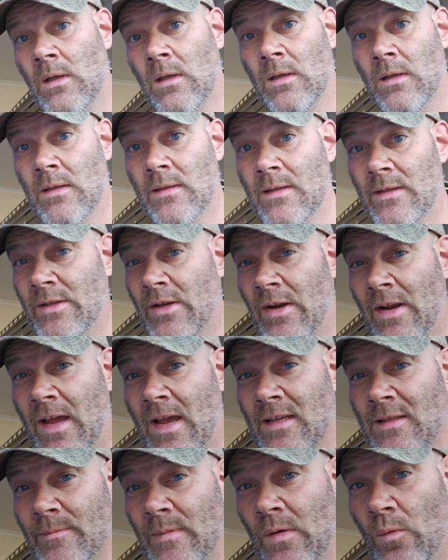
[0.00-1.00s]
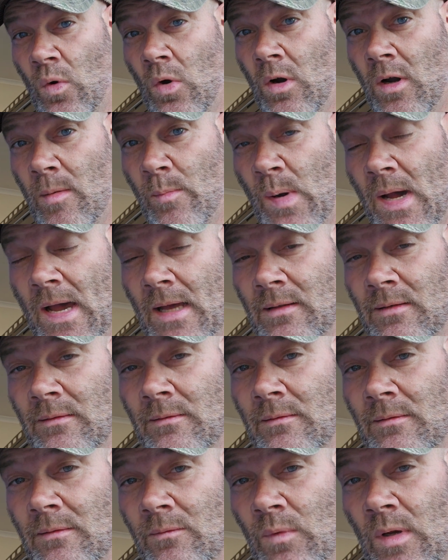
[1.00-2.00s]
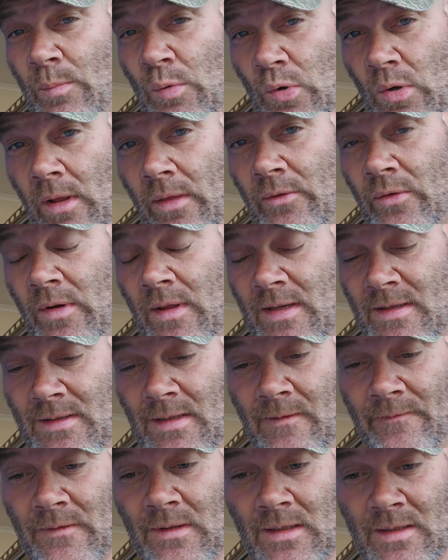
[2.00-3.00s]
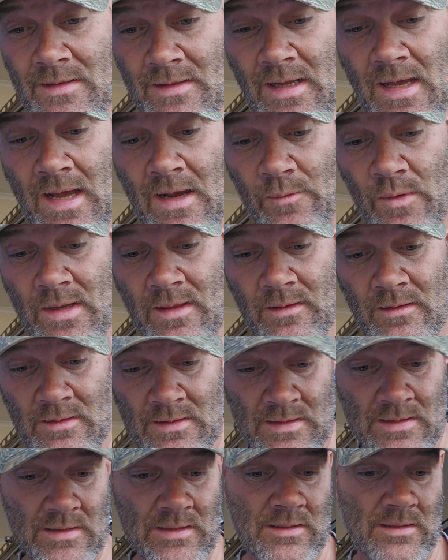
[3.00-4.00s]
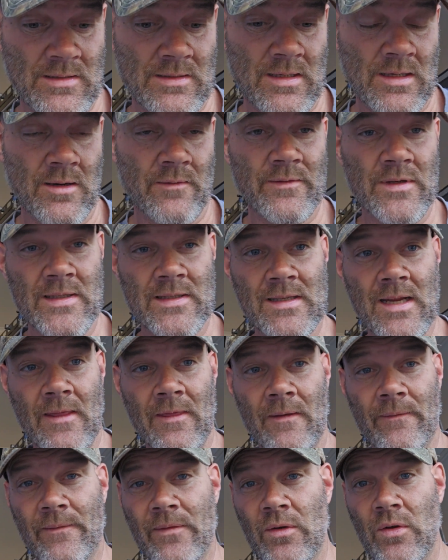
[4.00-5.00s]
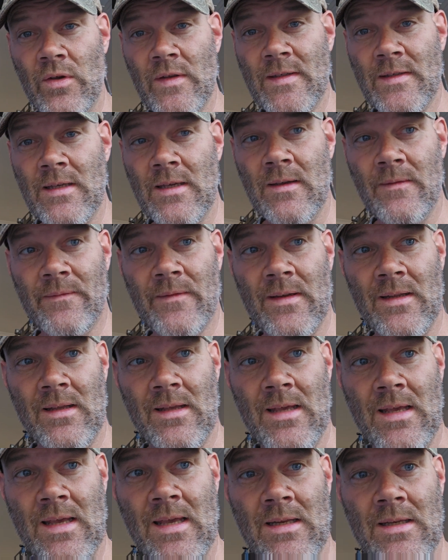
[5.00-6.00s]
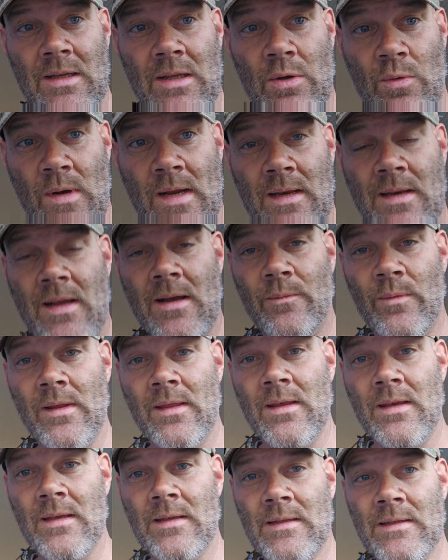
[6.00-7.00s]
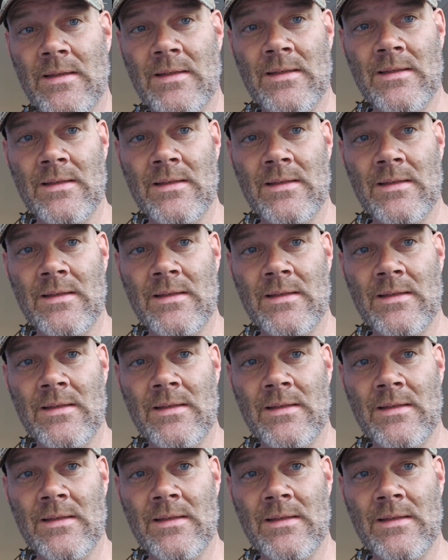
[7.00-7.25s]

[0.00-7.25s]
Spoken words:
So don't ask me why, but we put it through the sifter to start with, and I've just done the first sift and you end up with this.